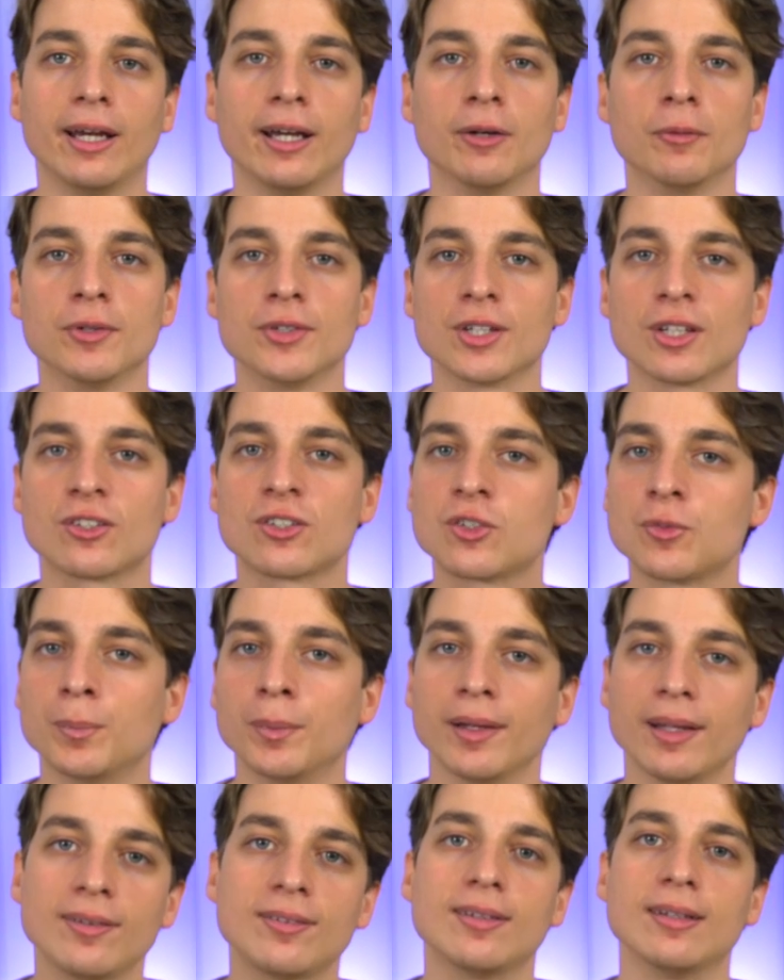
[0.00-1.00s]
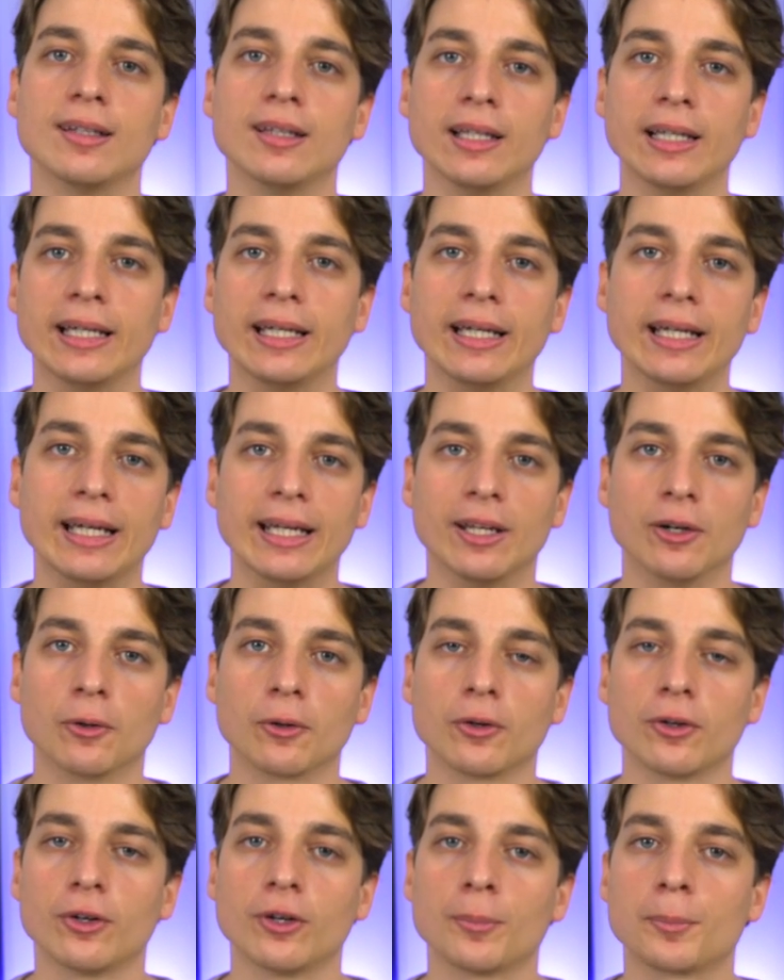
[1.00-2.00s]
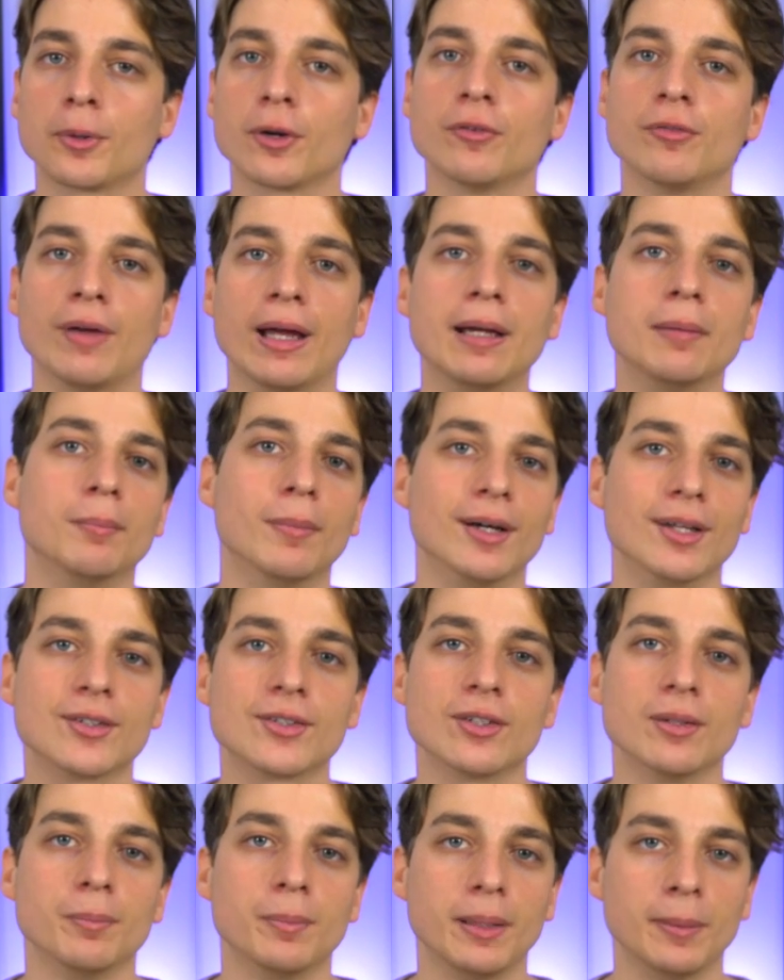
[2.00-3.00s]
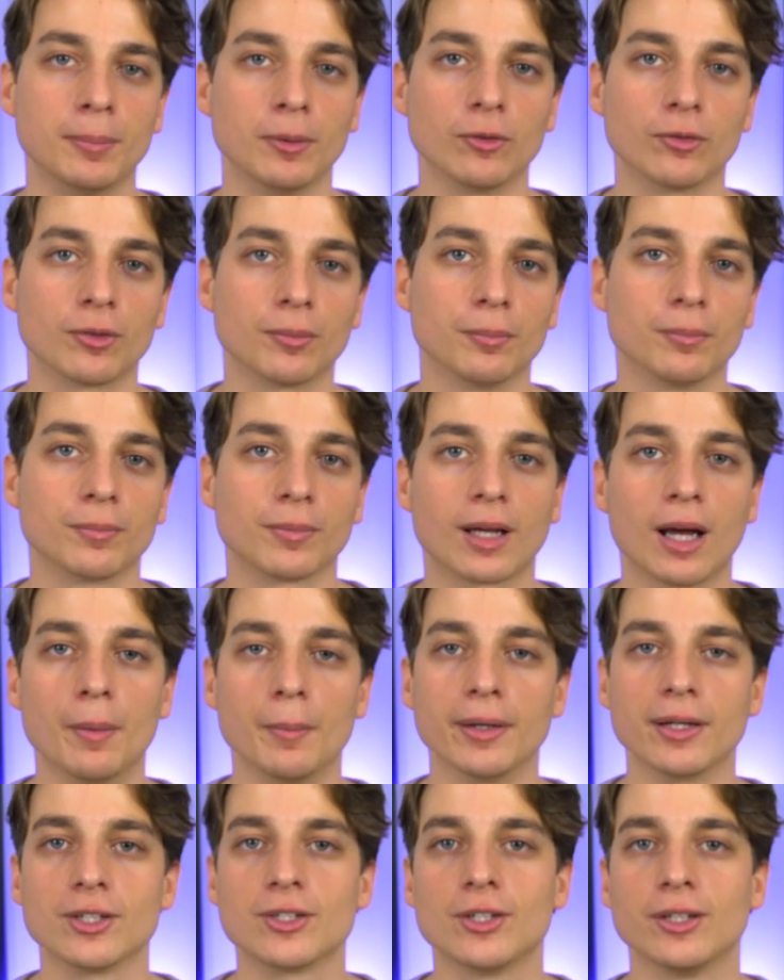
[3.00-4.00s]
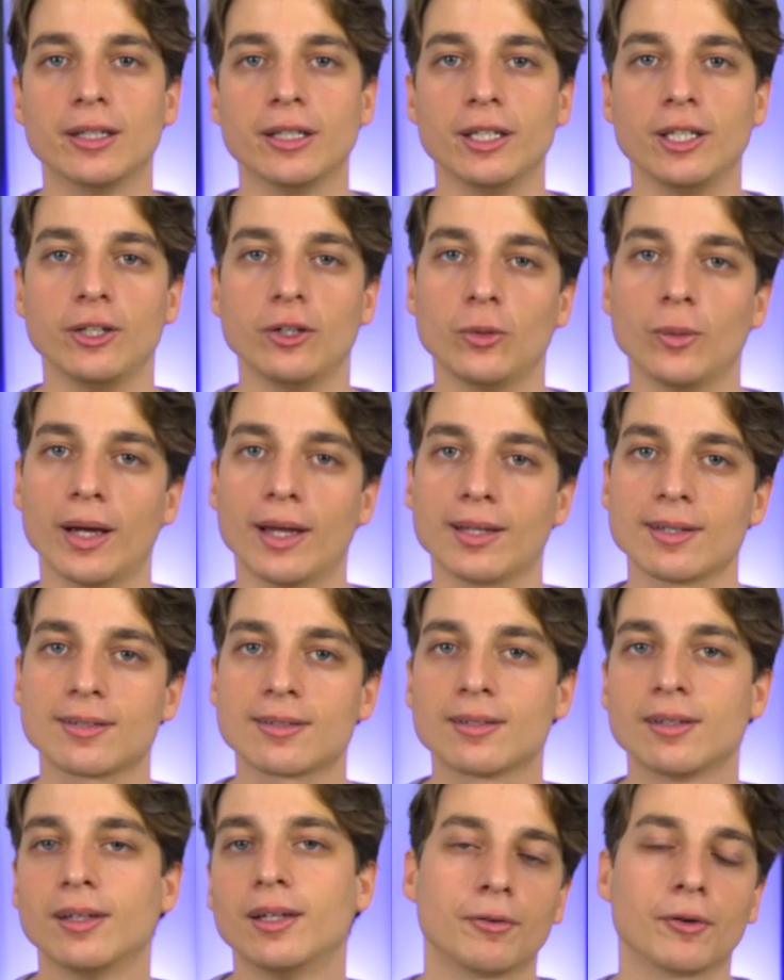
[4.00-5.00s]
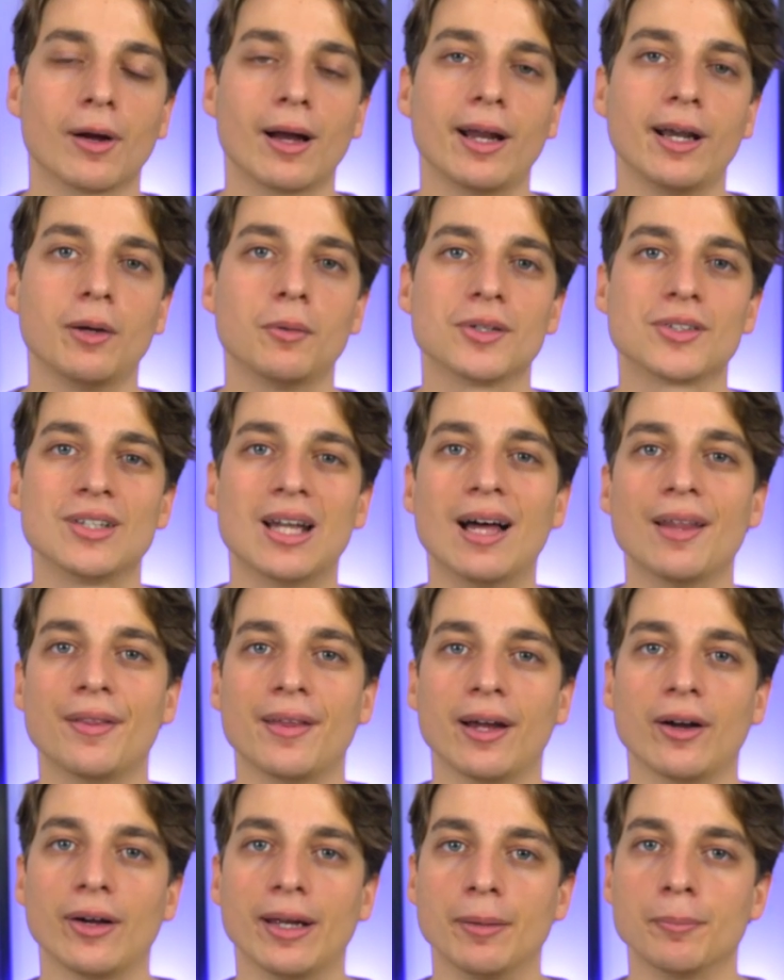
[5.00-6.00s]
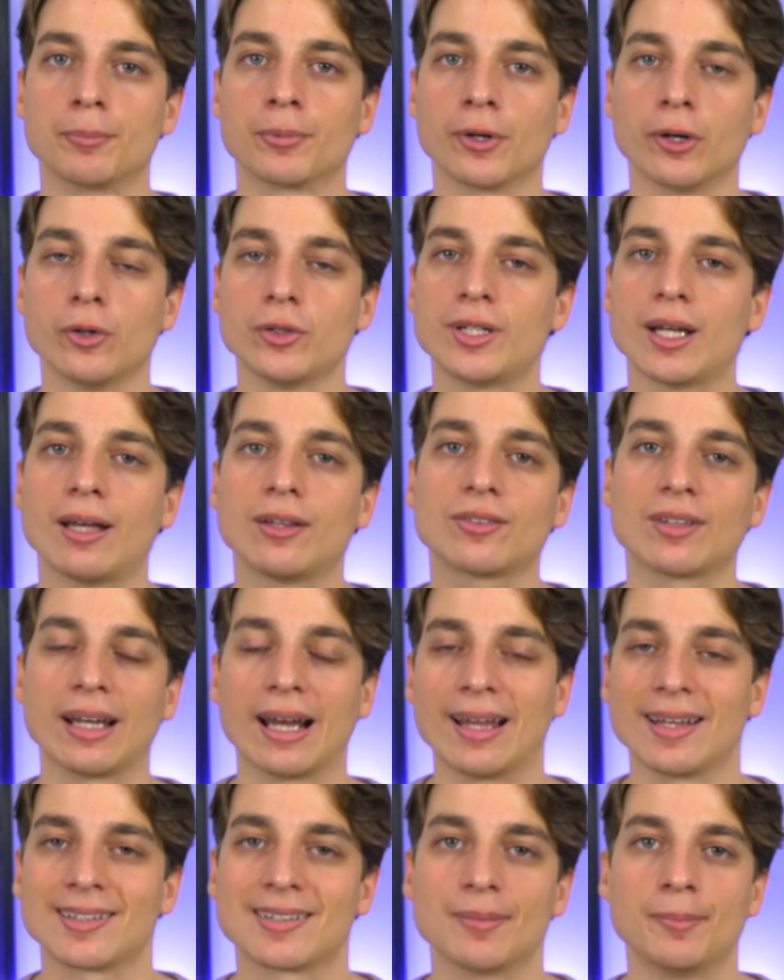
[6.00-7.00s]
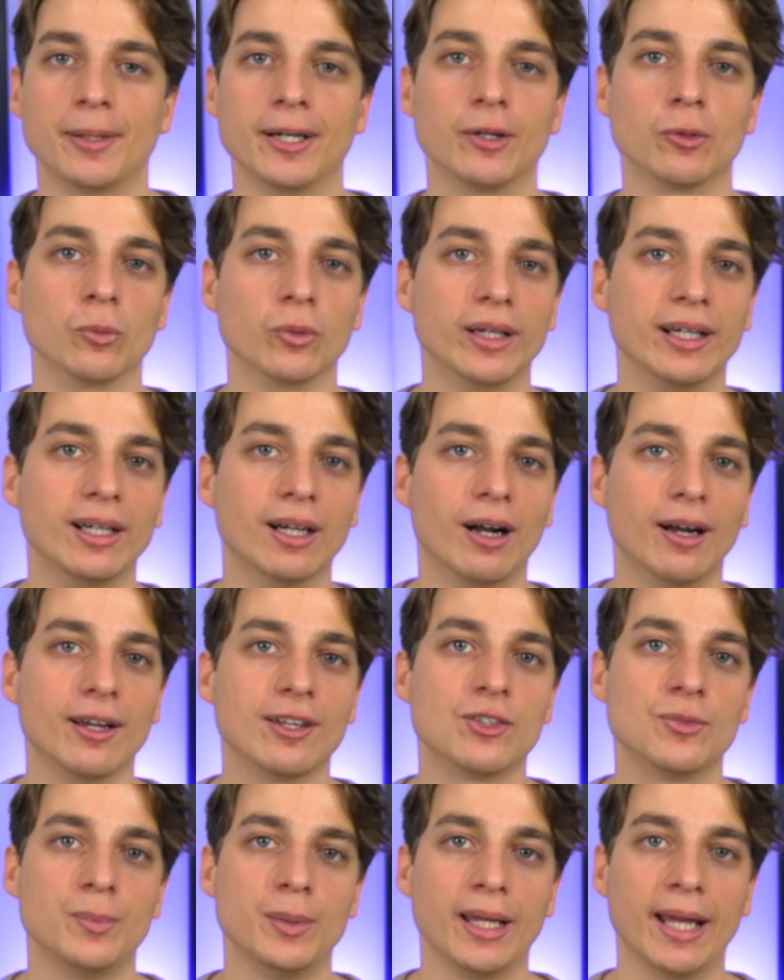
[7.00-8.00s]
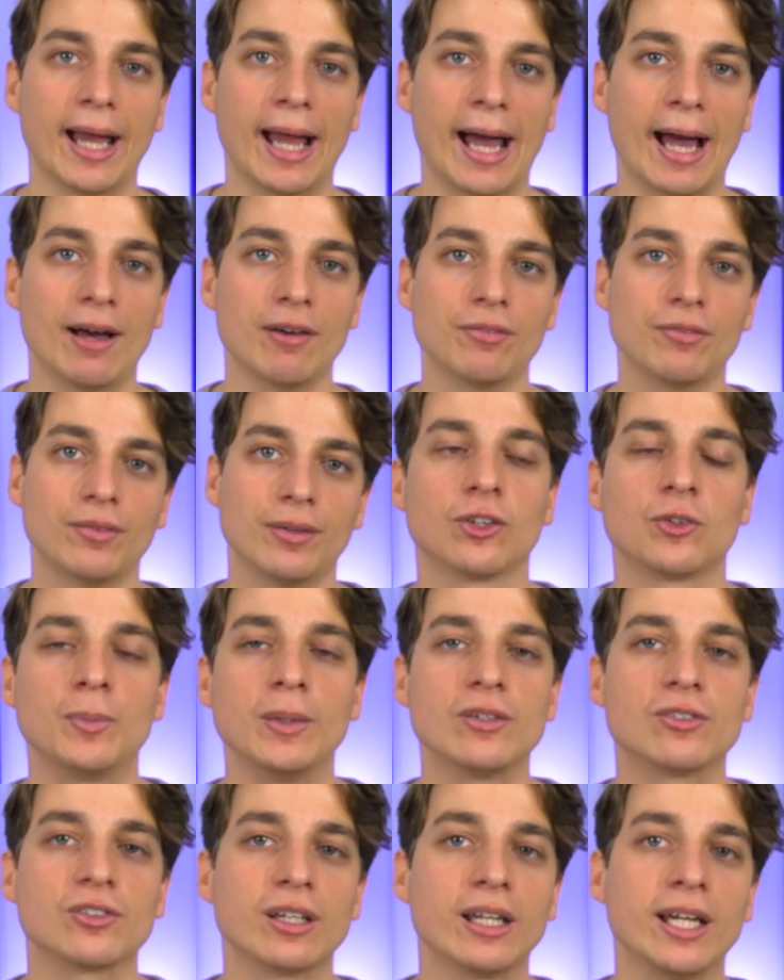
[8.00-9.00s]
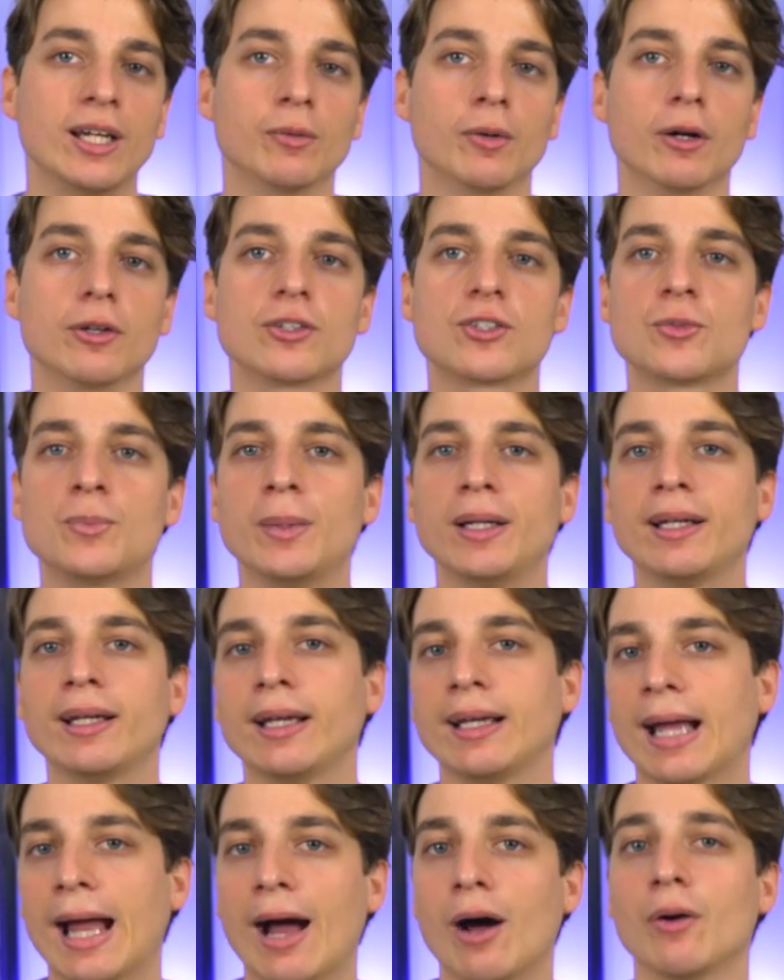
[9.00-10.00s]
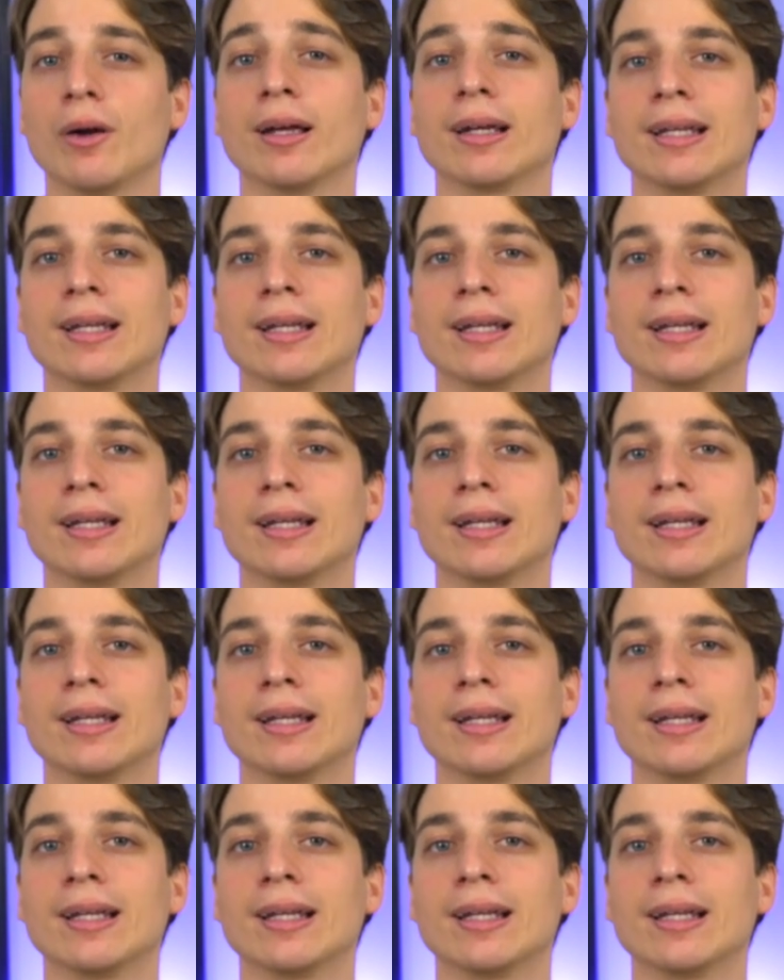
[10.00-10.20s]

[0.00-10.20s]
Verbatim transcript: And it was explicitly in order to prevent Muslim people from coming to the U S. Farhadi was not there in protest and had somebody read on his behalf a speech that he wrote speaking out